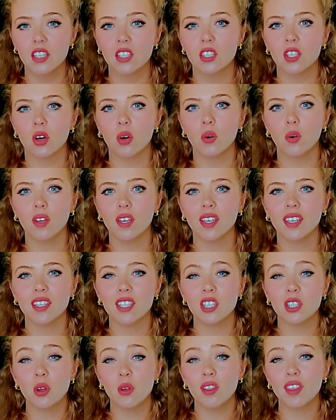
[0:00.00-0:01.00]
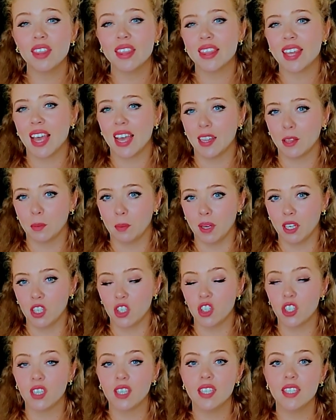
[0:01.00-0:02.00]
So it's not that
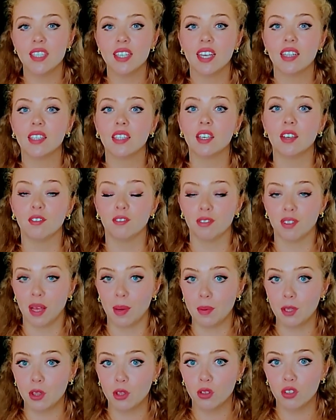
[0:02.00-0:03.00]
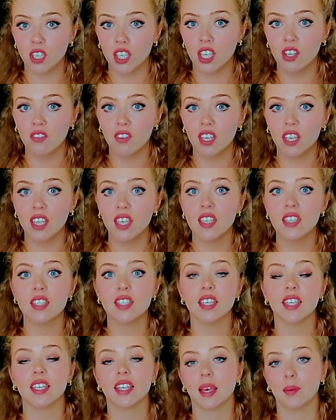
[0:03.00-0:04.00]
much. It is anti-inflammatory
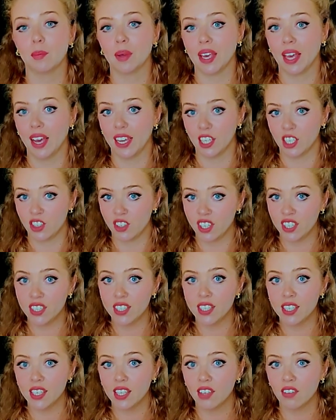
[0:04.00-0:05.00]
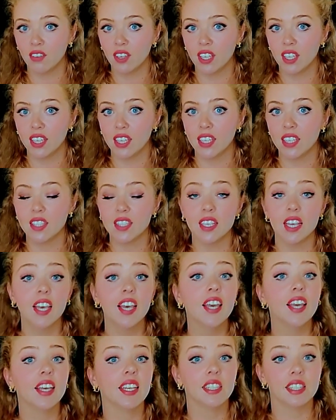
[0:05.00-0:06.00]
ingredients, it can be hydrating ingredients,
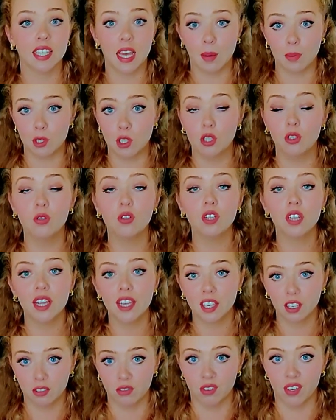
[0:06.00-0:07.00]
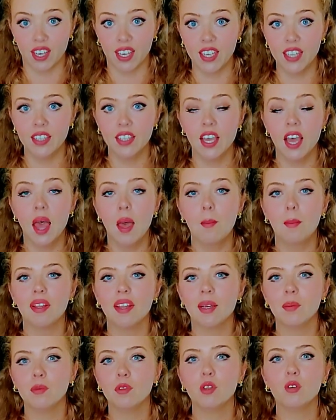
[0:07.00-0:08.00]
it's absolutely great, but
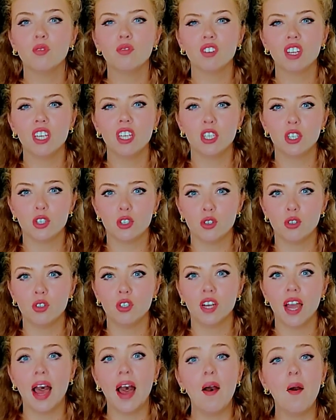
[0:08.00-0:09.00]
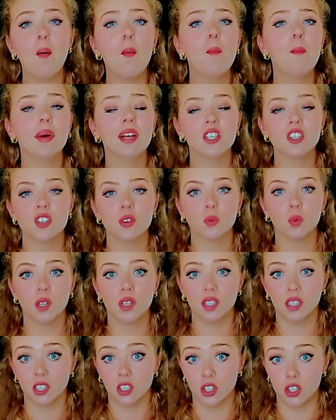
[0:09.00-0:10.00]
I'm not really sure how much will
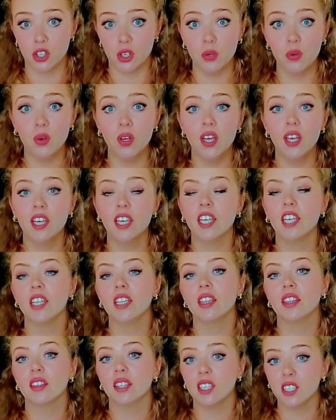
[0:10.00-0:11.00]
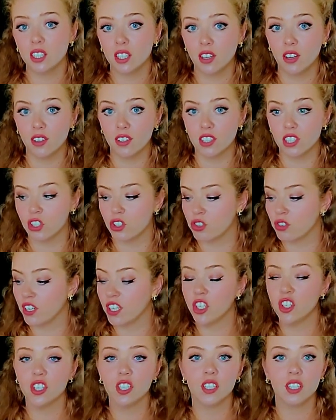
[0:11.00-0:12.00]
it do in this
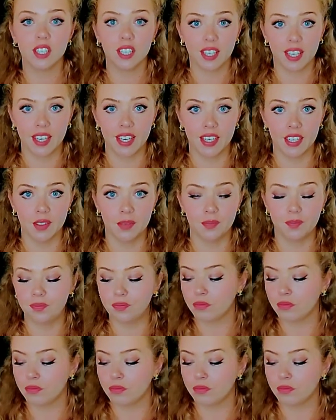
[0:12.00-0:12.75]
concentration here.